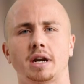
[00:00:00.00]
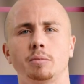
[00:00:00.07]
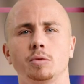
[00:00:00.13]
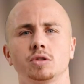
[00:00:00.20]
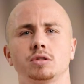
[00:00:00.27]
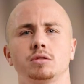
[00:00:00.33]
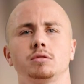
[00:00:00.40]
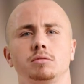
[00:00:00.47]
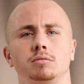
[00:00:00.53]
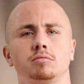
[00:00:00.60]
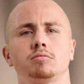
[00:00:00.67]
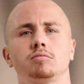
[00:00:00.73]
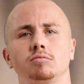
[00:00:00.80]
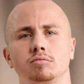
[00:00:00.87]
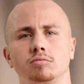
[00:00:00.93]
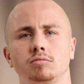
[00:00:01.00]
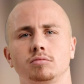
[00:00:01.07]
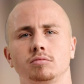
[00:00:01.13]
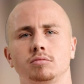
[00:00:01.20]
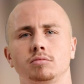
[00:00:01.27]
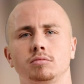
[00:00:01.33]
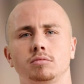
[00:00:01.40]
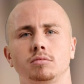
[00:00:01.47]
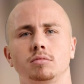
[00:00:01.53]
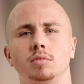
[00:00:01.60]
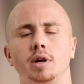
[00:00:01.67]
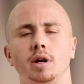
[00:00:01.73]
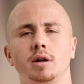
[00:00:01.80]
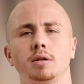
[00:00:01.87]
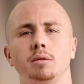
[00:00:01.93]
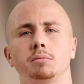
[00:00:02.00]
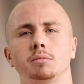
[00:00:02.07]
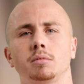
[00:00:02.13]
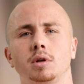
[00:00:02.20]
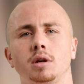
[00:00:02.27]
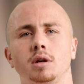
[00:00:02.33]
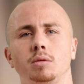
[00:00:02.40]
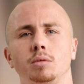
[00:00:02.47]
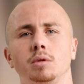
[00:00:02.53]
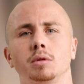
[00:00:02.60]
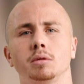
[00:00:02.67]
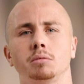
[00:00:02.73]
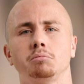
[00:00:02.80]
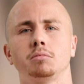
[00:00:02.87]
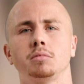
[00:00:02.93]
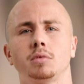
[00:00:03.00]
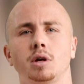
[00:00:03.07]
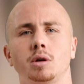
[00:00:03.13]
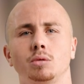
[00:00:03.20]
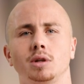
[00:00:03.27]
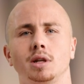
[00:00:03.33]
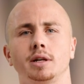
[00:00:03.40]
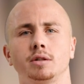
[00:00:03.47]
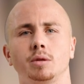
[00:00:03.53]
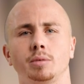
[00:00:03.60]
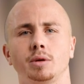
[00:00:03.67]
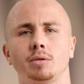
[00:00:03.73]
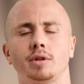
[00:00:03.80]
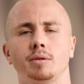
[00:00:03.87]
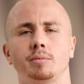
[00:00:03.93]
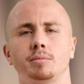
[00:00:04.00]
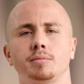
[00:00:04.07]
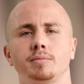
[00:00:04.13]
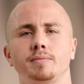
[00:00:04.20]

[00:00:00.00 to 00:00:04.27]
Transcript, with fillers: Ramos. Yeah, I will. I would like to play with him.